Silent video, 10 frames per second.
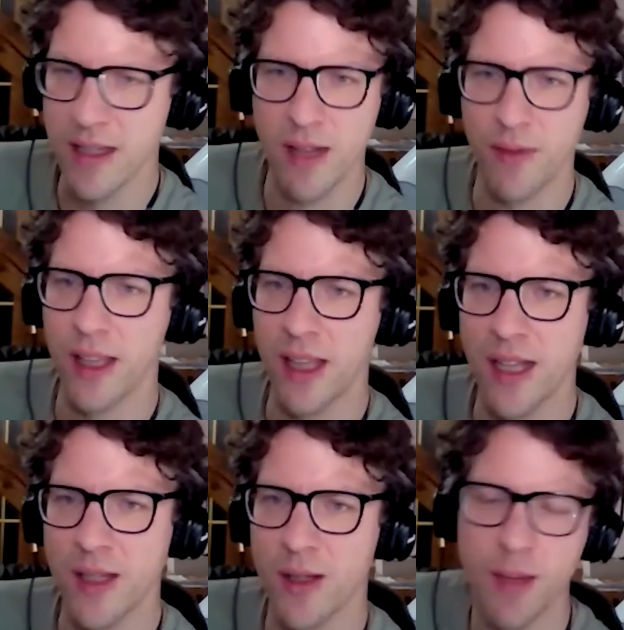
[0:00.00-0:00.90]
and stuff like
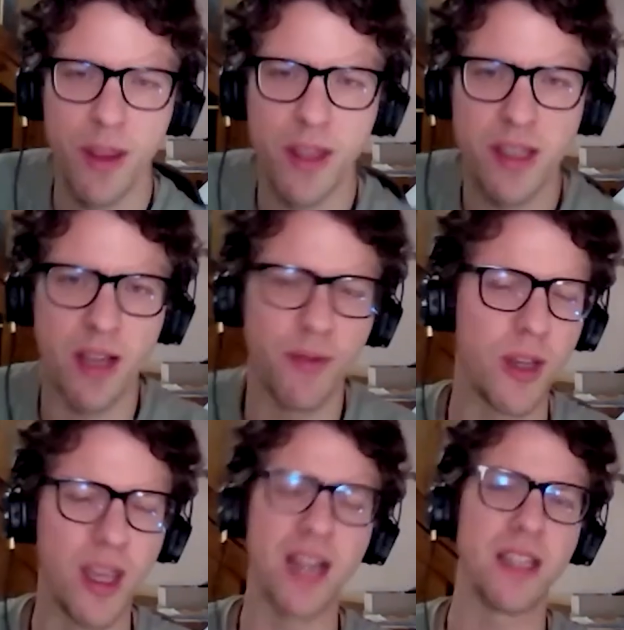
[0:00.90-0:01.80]
that. So some of the stuff
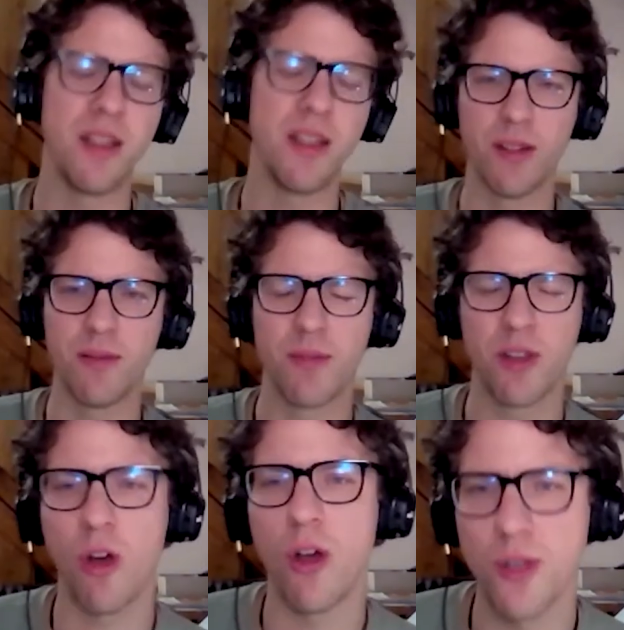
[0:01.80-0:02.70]
you can't even
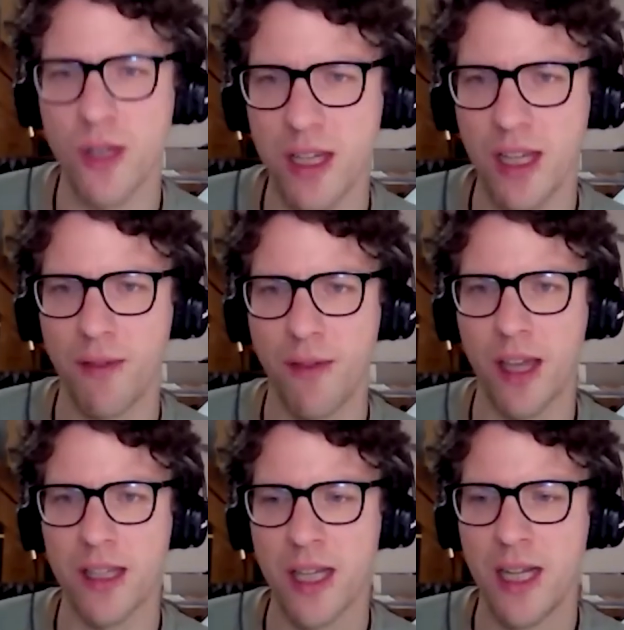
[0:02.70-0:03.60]
consciously
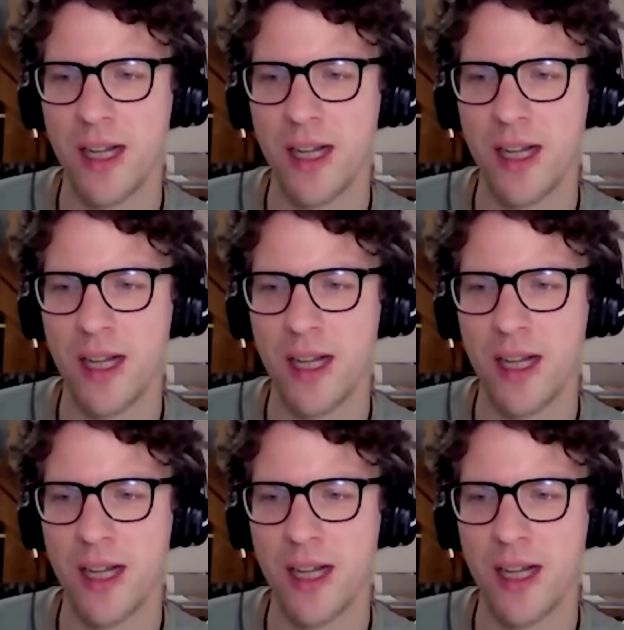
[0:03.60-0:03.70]
affect.